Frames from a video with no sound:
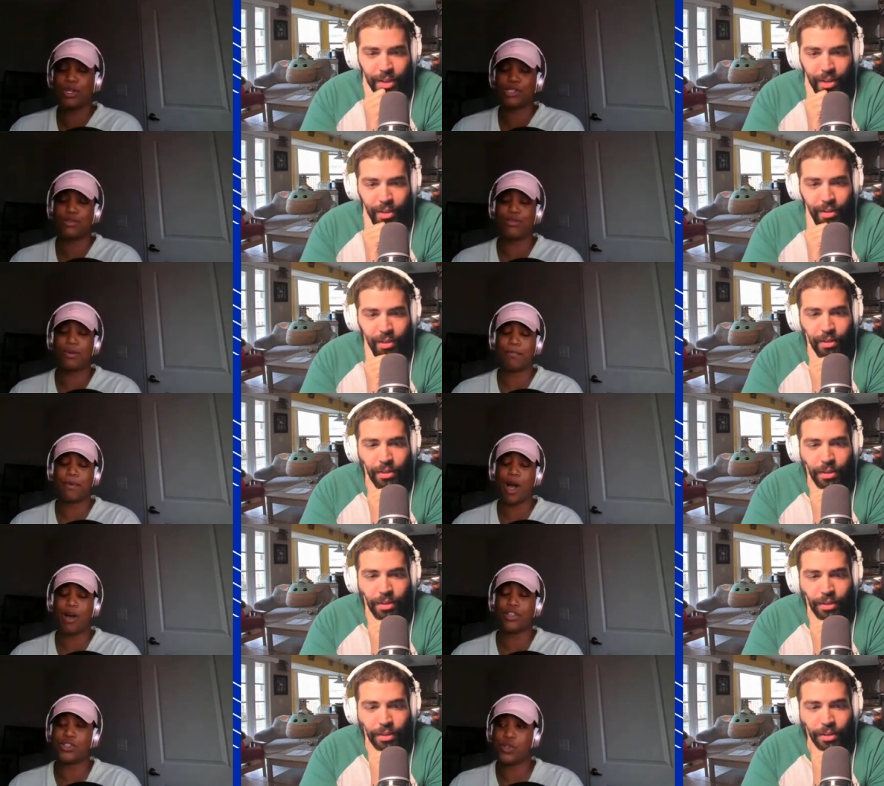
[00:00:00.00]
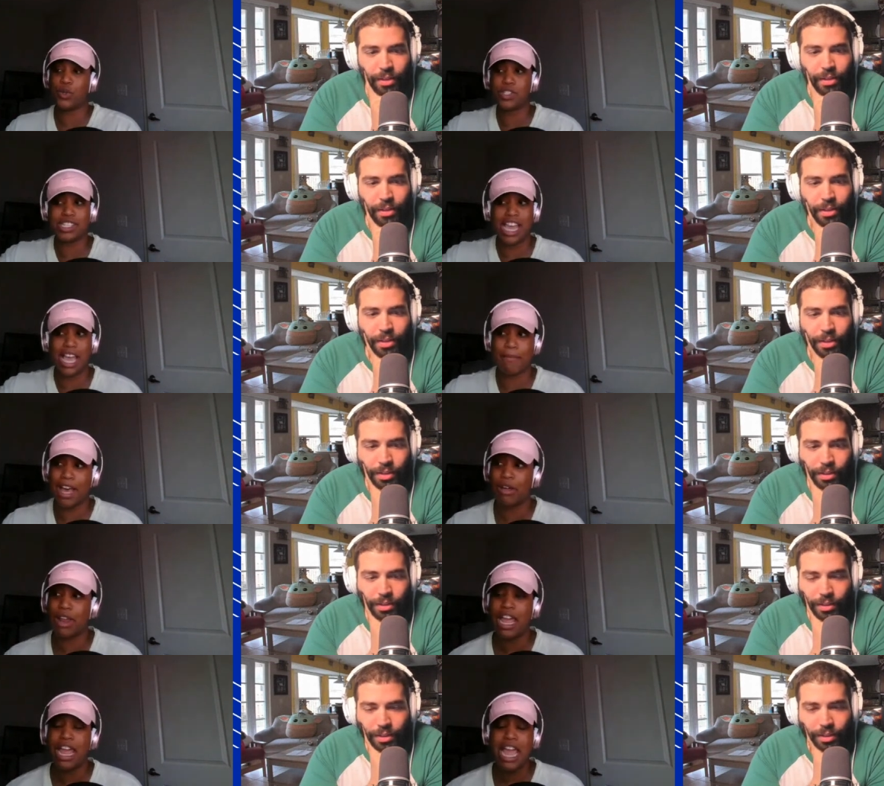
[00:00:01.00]
Speaker 1: Forest football. Students came
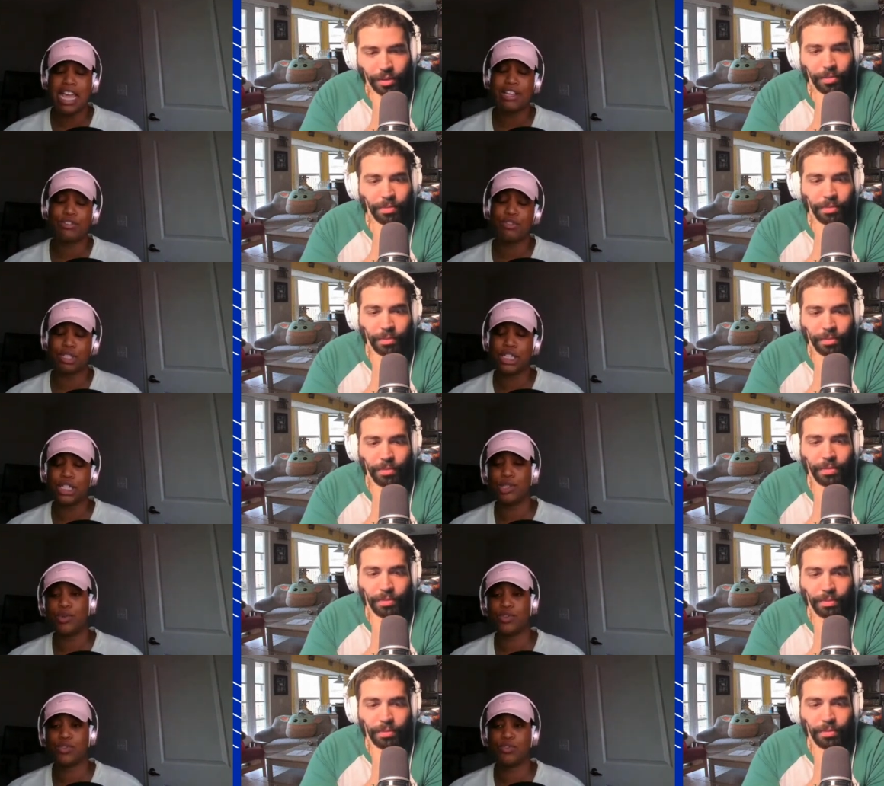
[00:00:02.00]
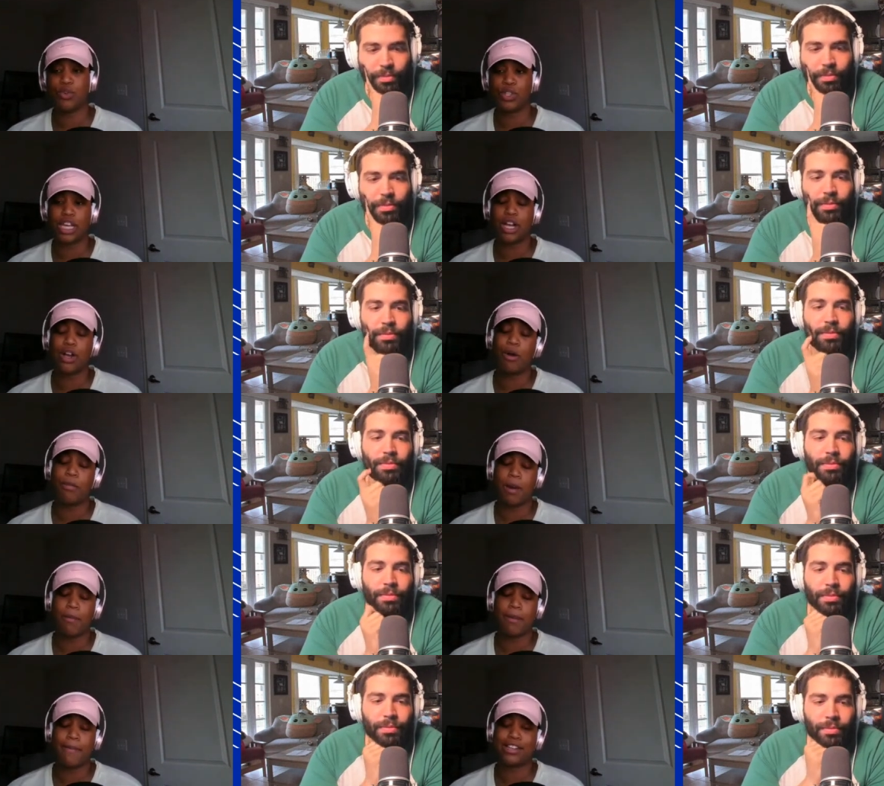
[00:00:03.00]
out in droves for their
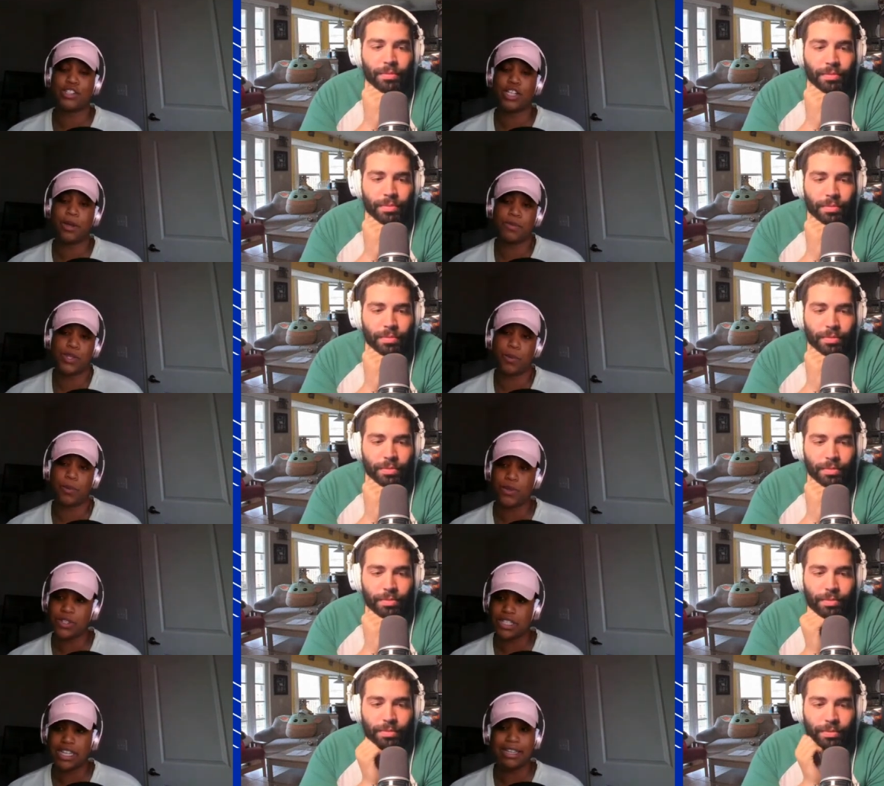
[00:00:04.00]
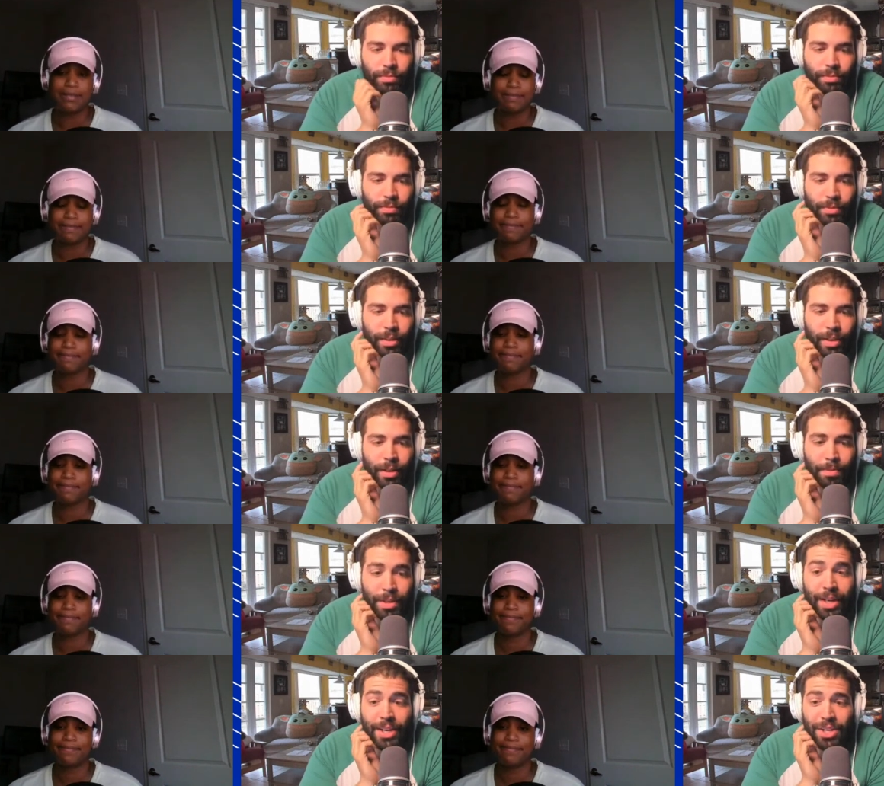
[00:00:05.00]
homecoming matchup, so we'll see.
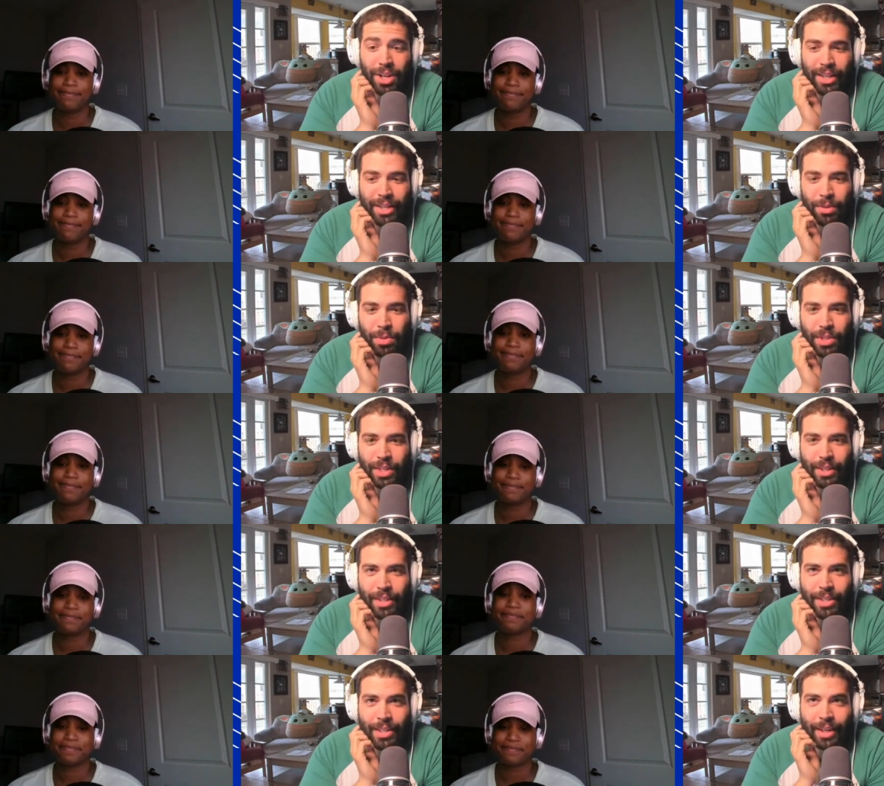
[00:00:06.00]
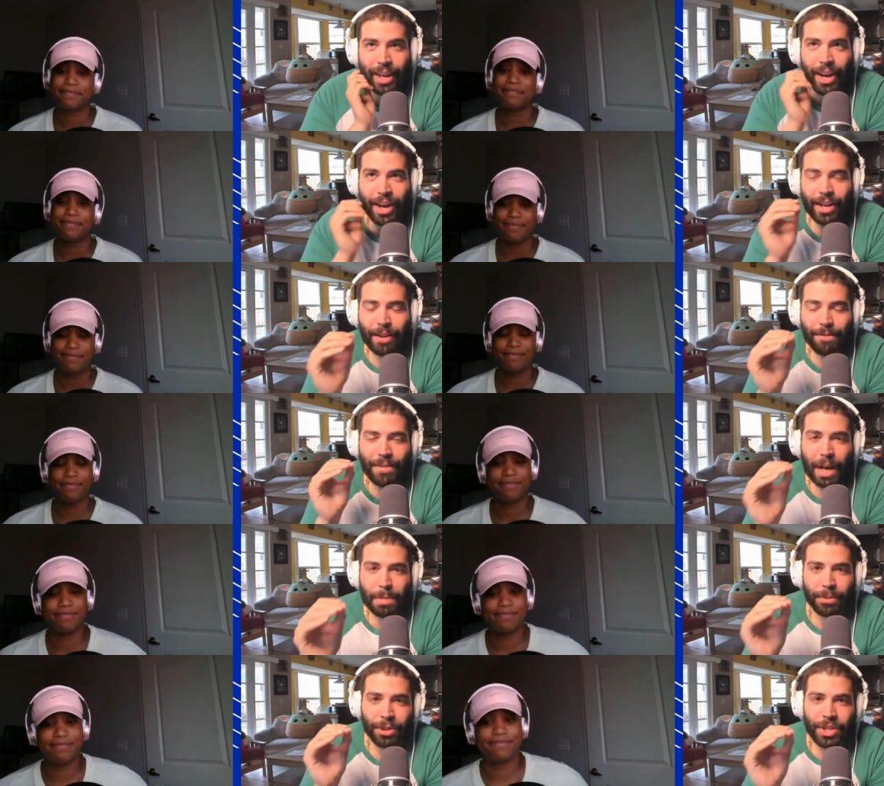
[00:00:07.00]
Speaker 2: Yeah, I saw. I think it was like they said like
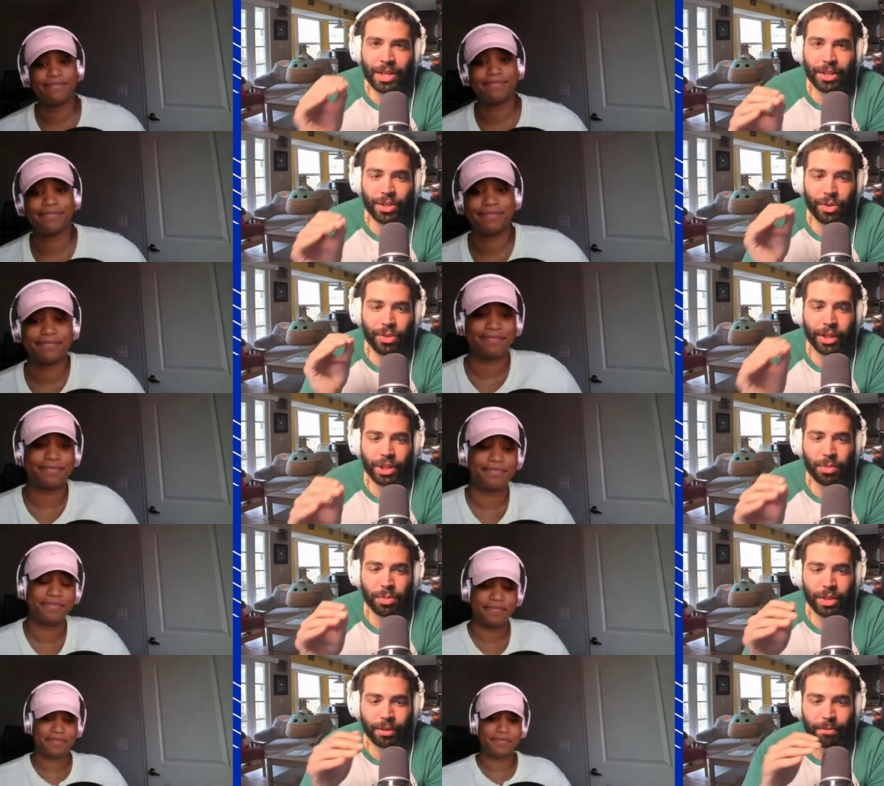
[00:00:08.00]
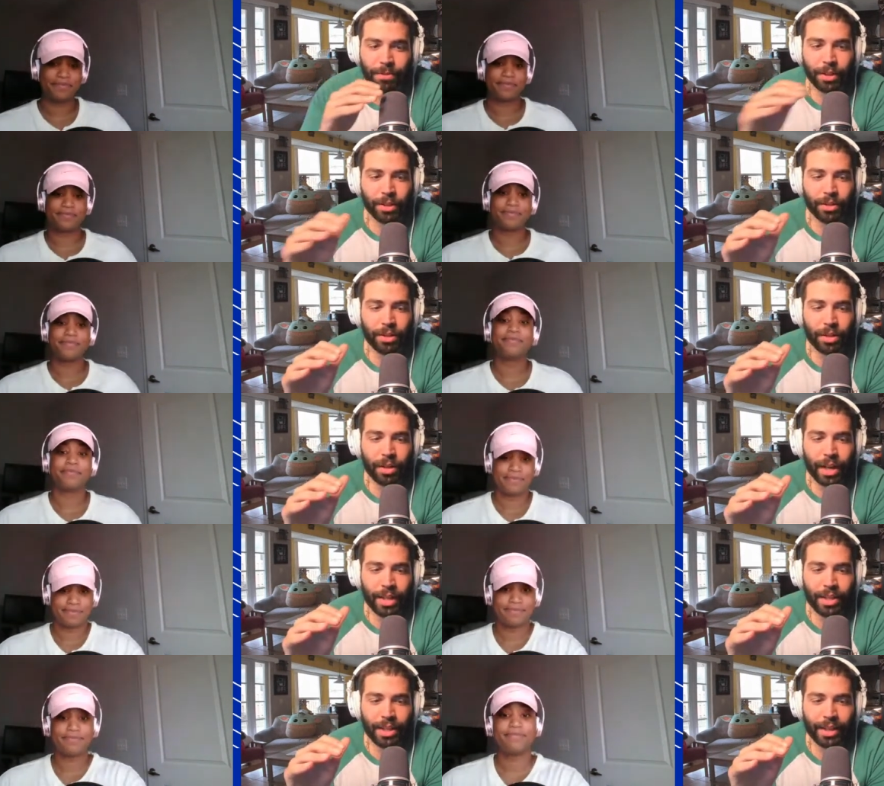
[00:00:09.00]
85% of the student section was like filled,
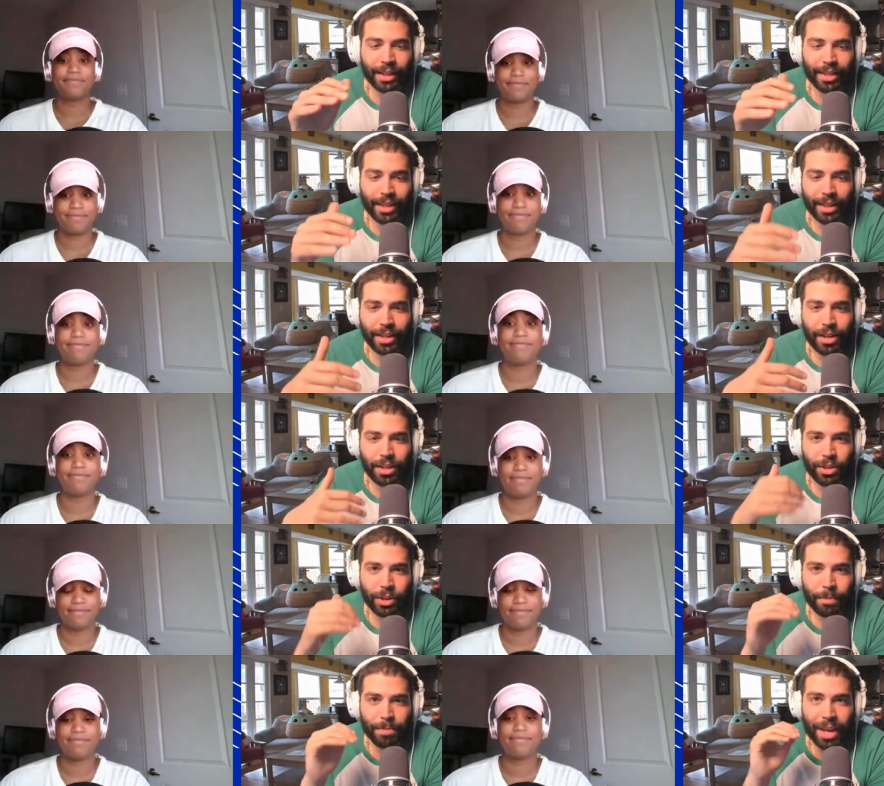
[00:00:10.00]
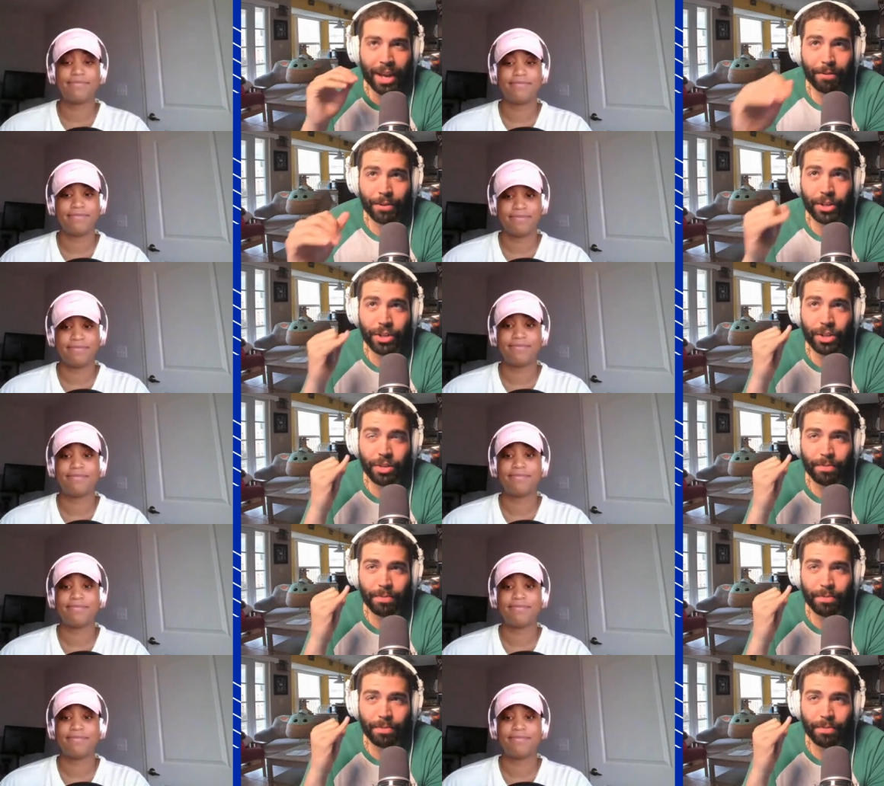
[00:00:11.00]
and then like I think every